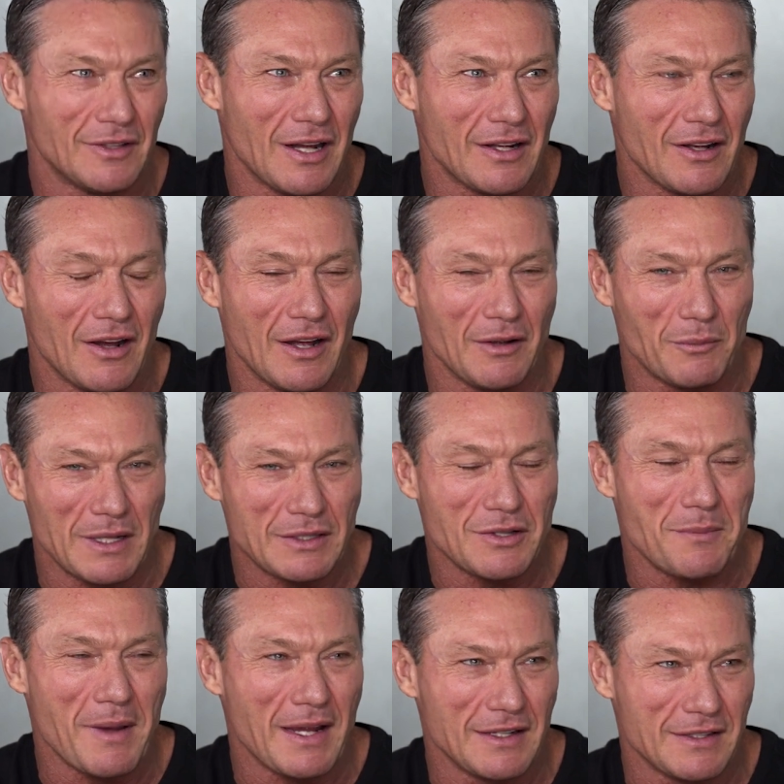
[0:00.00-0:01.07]
Like once
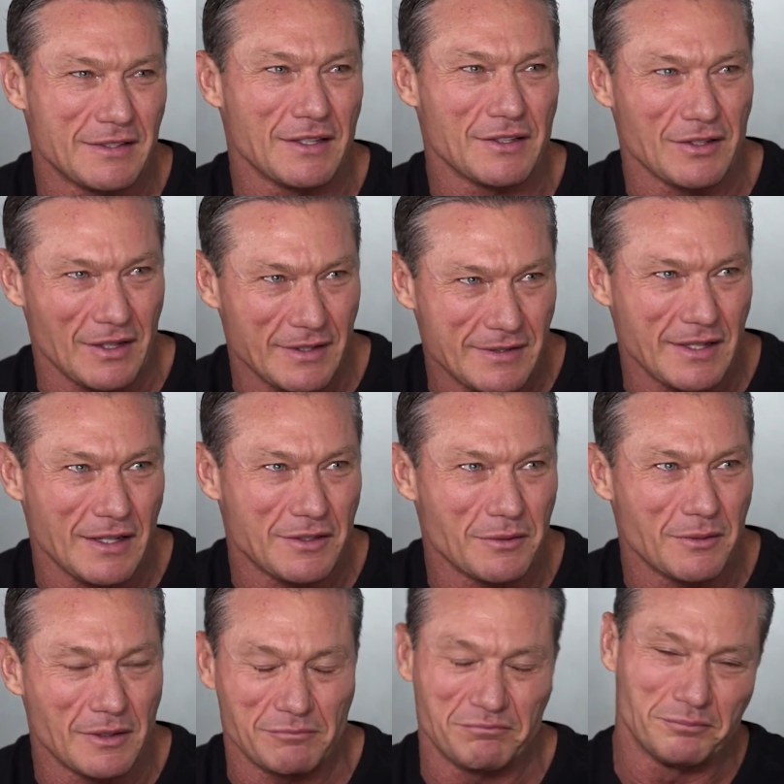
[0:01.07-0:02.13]
I make a decision, I stick
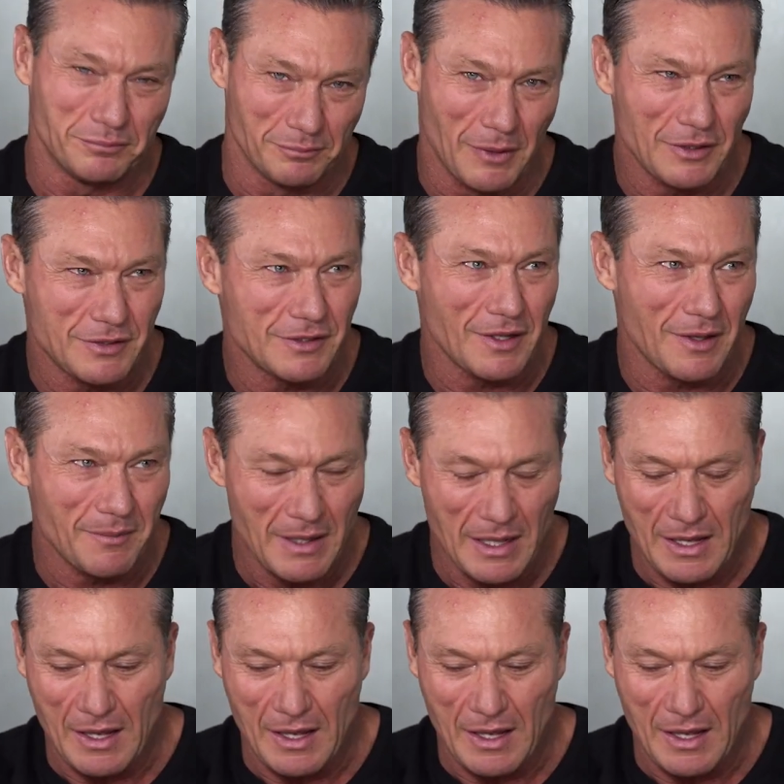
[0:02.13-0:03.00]
to it most of the time.